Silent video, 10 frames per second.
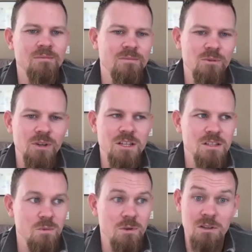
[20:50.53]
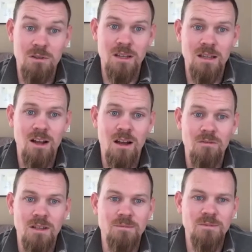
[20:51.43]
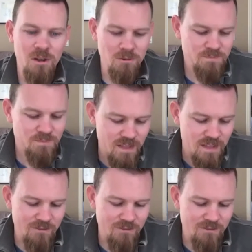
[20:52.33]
the regions where you can get coffee. So I've